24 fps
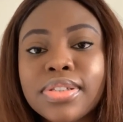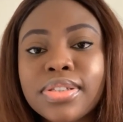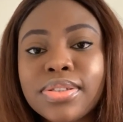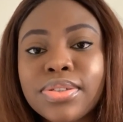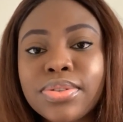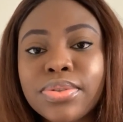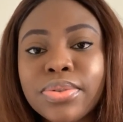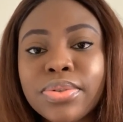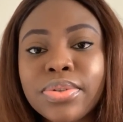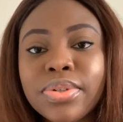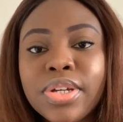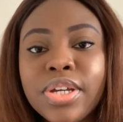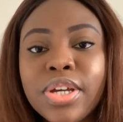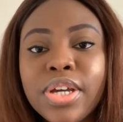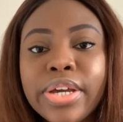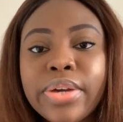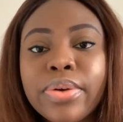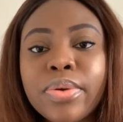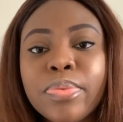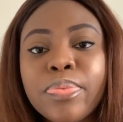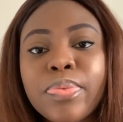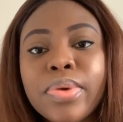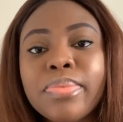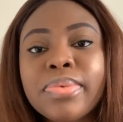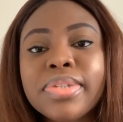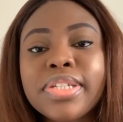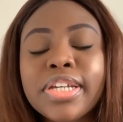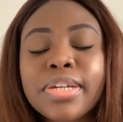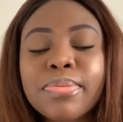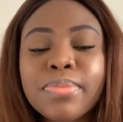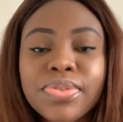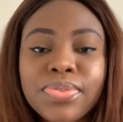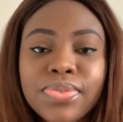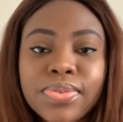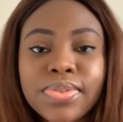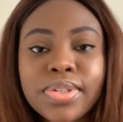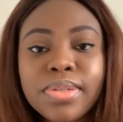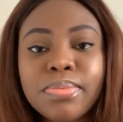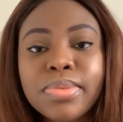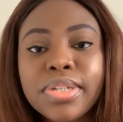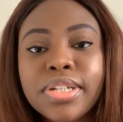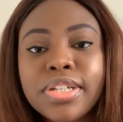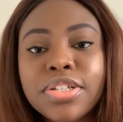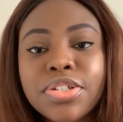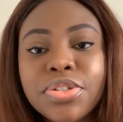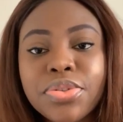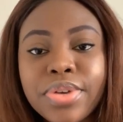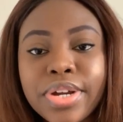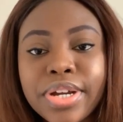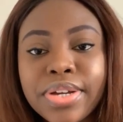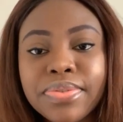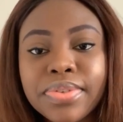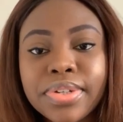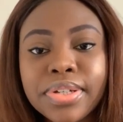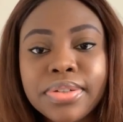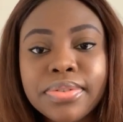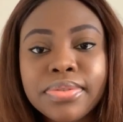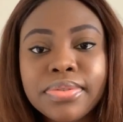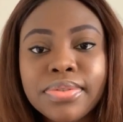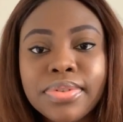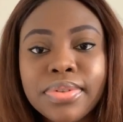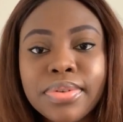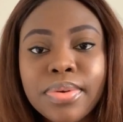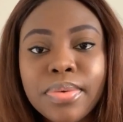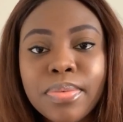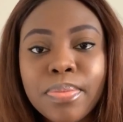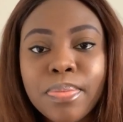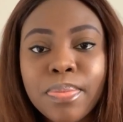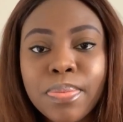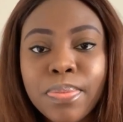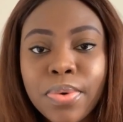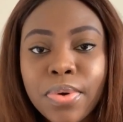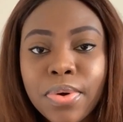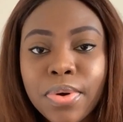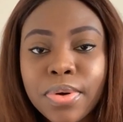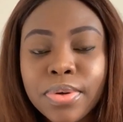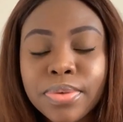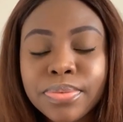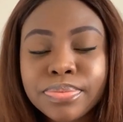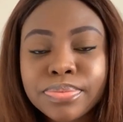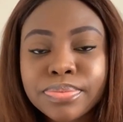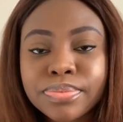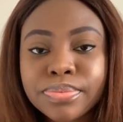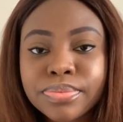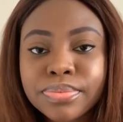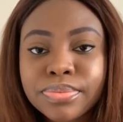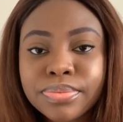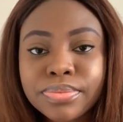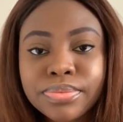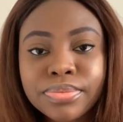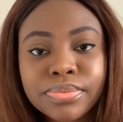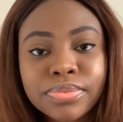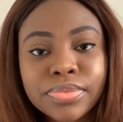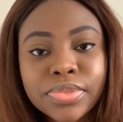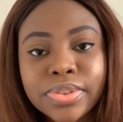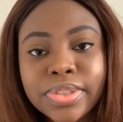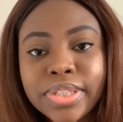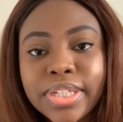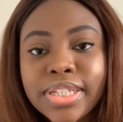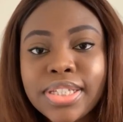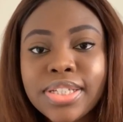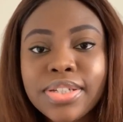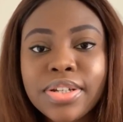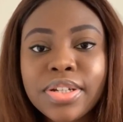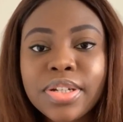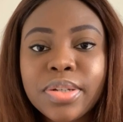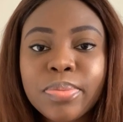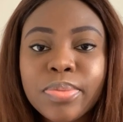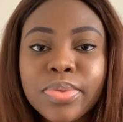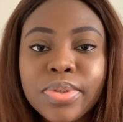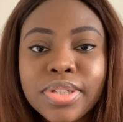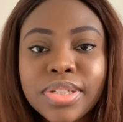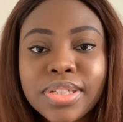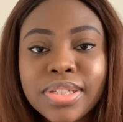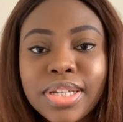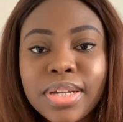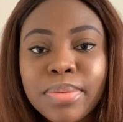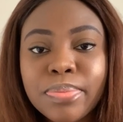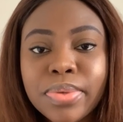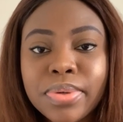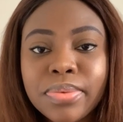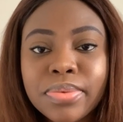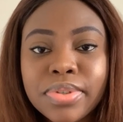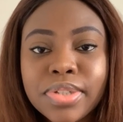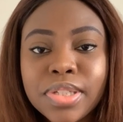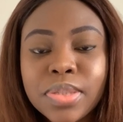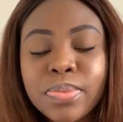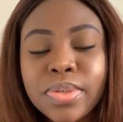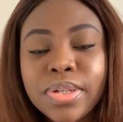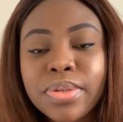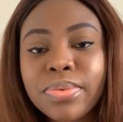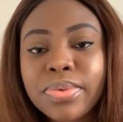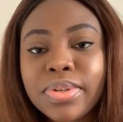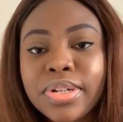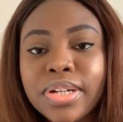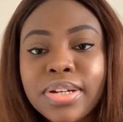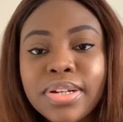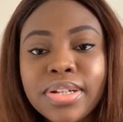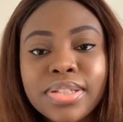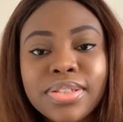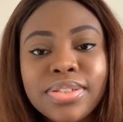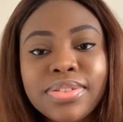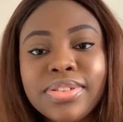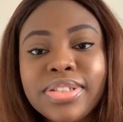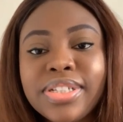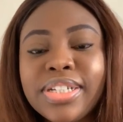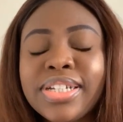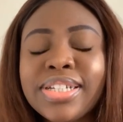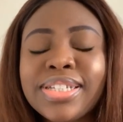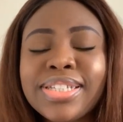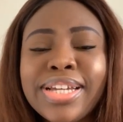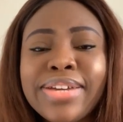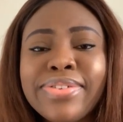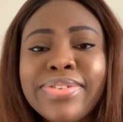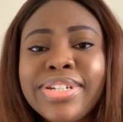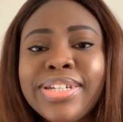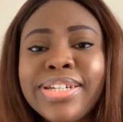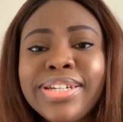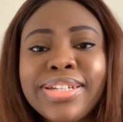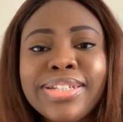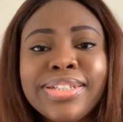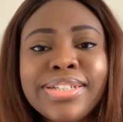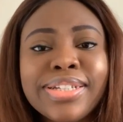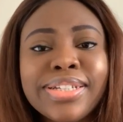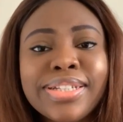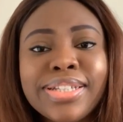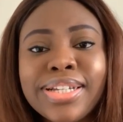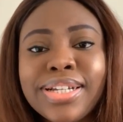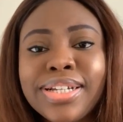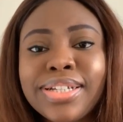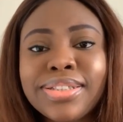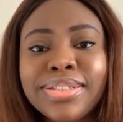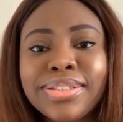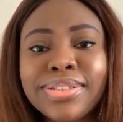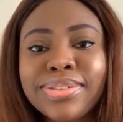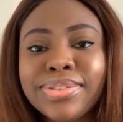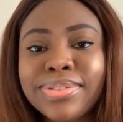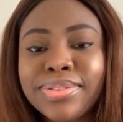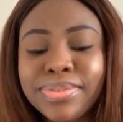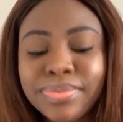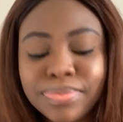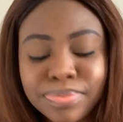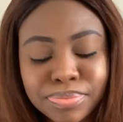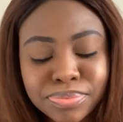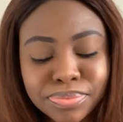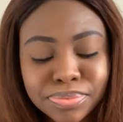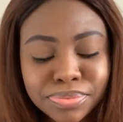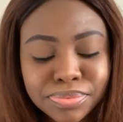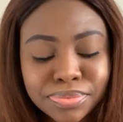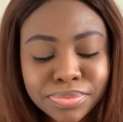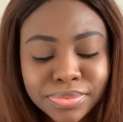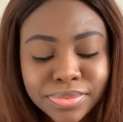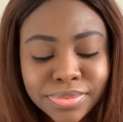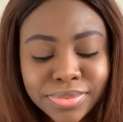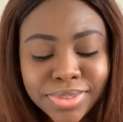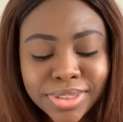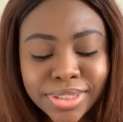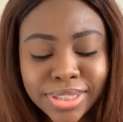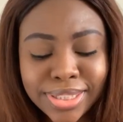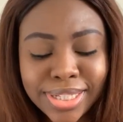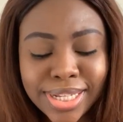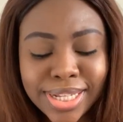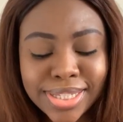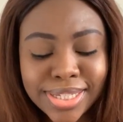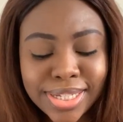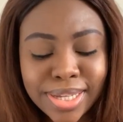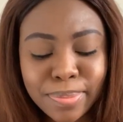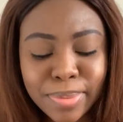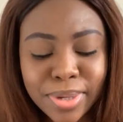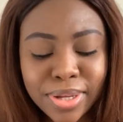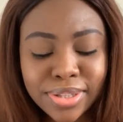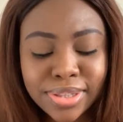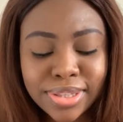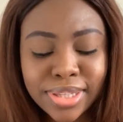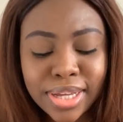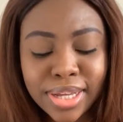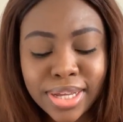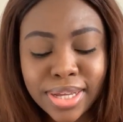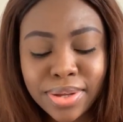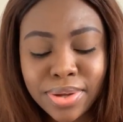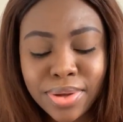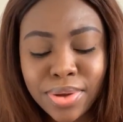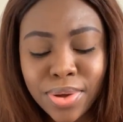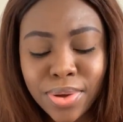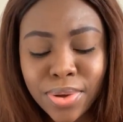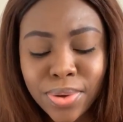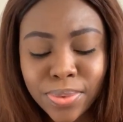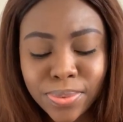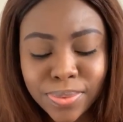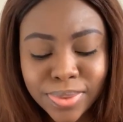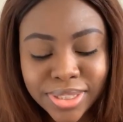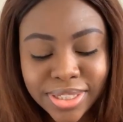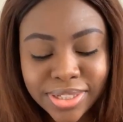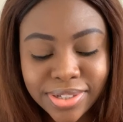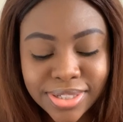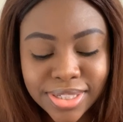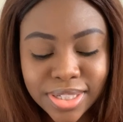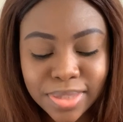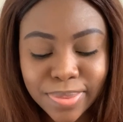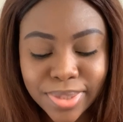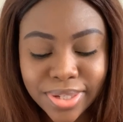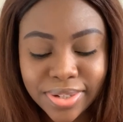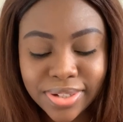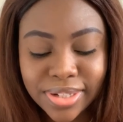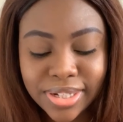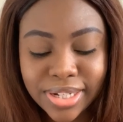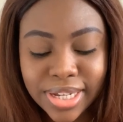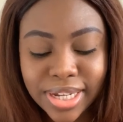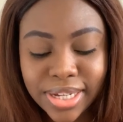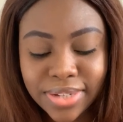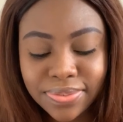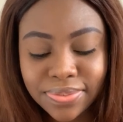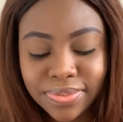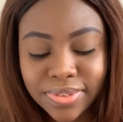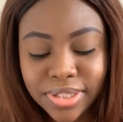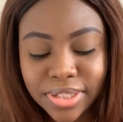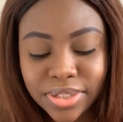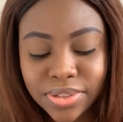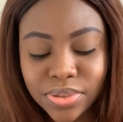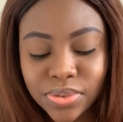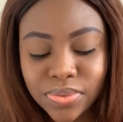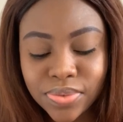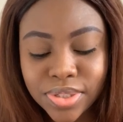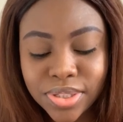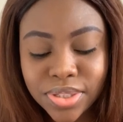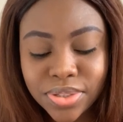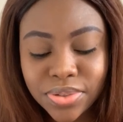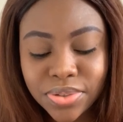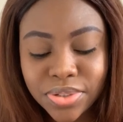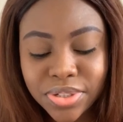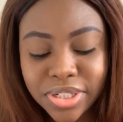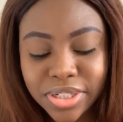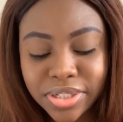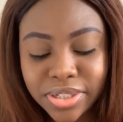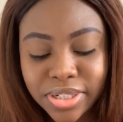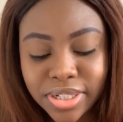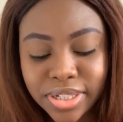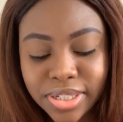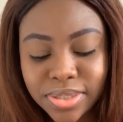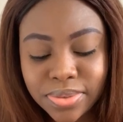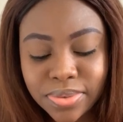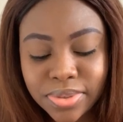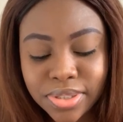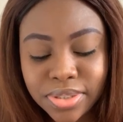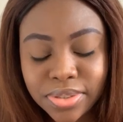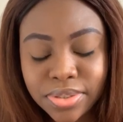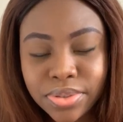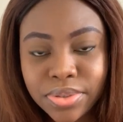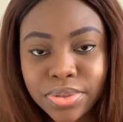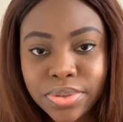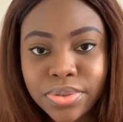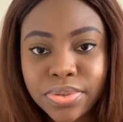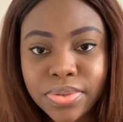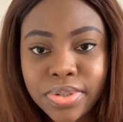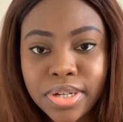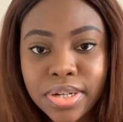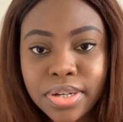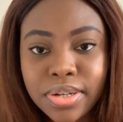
So it could probably take me 15 minutes driving, but getting on the bus, I'm probably going to spend 1 hour. So yes, I really hated that. So that's about that. What else about life in Nova Scotia you guys want to know?